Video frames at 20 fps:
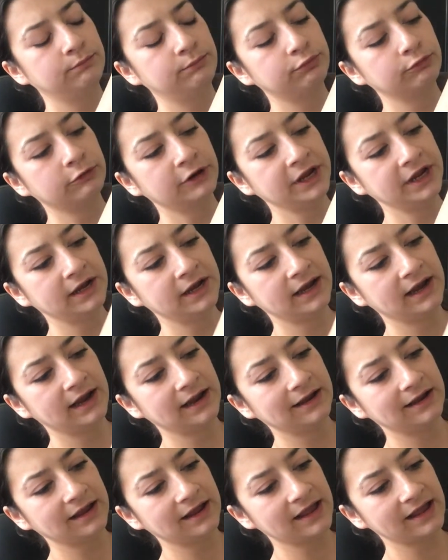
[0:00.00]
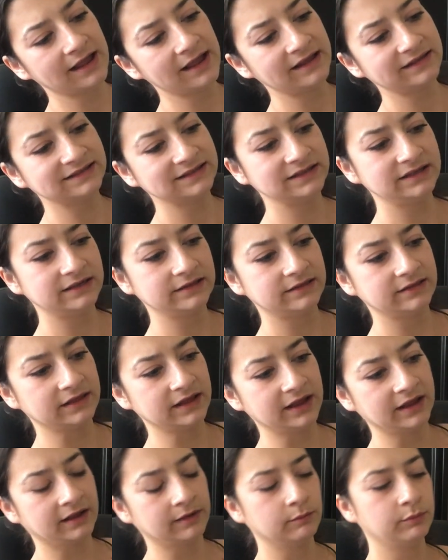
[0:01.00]
bright, acidy
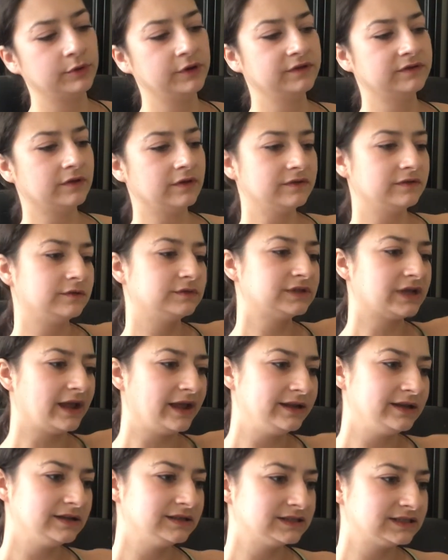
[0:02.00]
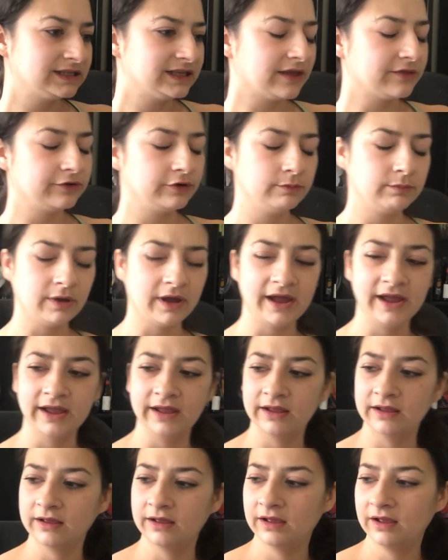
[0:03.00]
thing, but it's also tied in together
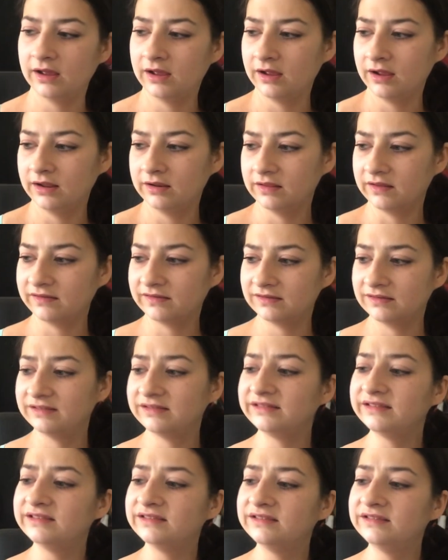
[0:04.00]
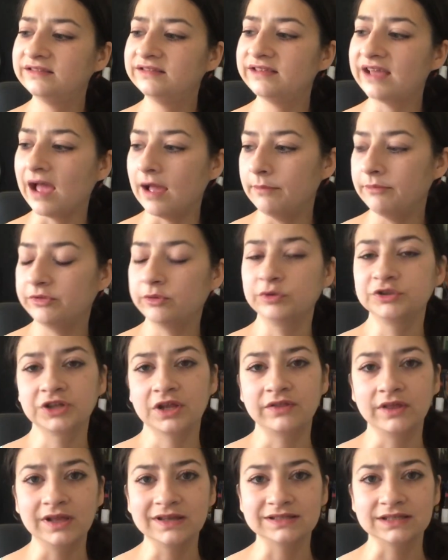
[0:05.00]
by this depth, which I
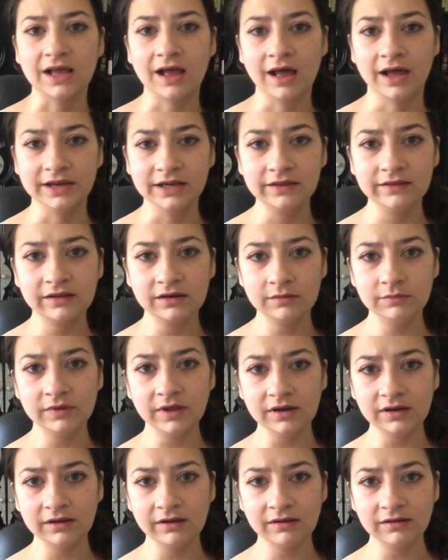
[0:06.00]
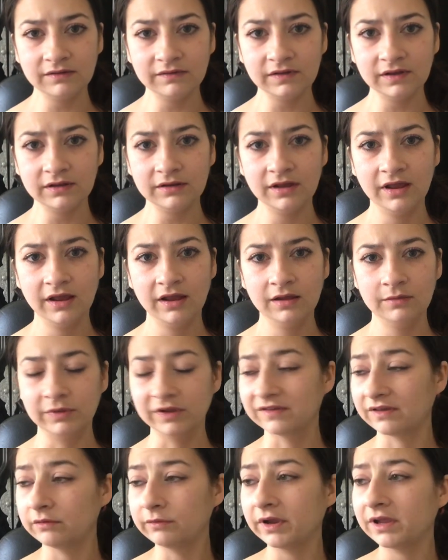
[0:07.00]
think is the honey that I'm getting out of it,
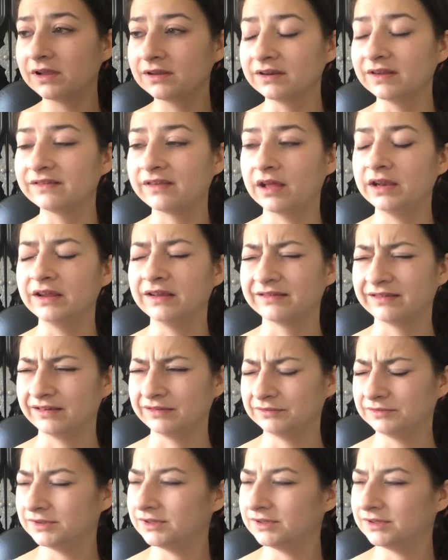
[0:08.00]
because I recognize honey as a